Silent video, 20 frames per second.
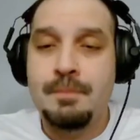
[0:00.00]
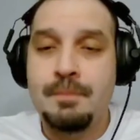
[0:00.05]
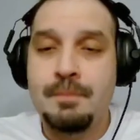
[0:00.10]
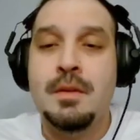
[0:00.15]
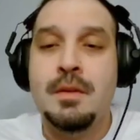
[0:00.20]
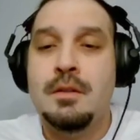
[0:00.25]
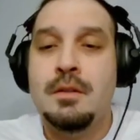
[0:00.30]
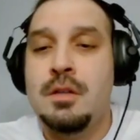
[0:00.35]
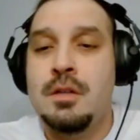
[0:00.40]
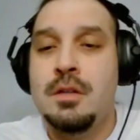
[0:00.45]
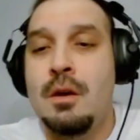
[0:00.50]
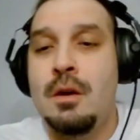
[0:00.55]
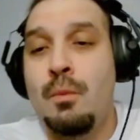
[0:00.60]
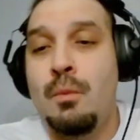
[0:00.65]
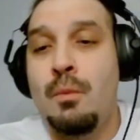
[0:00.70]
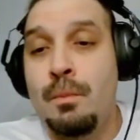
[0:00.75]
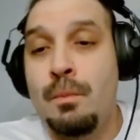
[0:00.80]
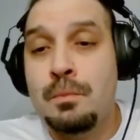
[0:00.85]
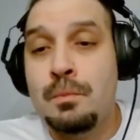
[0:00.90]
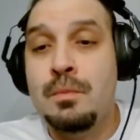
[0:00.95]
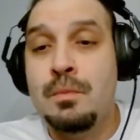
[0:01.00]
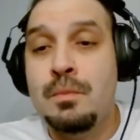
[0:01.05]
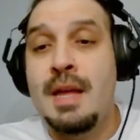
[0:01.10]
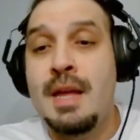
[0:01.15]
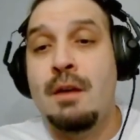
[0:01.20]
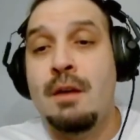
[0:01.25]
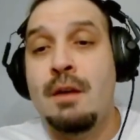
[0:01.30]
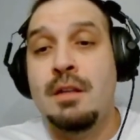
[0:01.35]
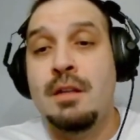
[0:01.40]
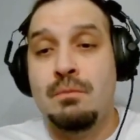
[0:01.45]
So now
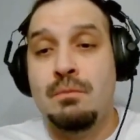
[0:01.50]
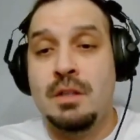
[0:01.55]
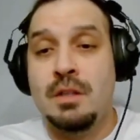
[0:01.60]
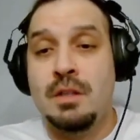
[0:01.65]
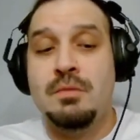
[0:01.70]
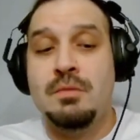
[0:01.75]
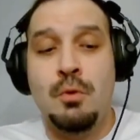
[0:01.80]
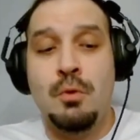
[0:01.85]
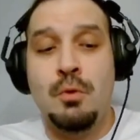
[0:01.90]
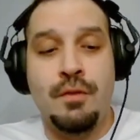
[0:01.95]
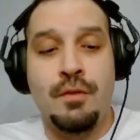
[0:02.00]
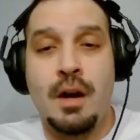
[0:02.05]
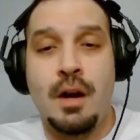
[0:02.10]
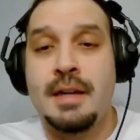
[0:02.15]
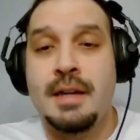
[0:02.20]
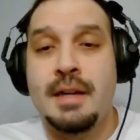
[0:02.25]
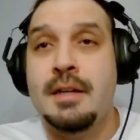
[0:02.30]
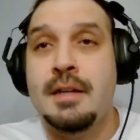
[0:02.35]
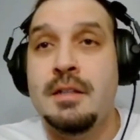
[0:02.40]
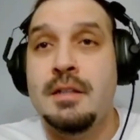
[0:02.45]
let's move on, because I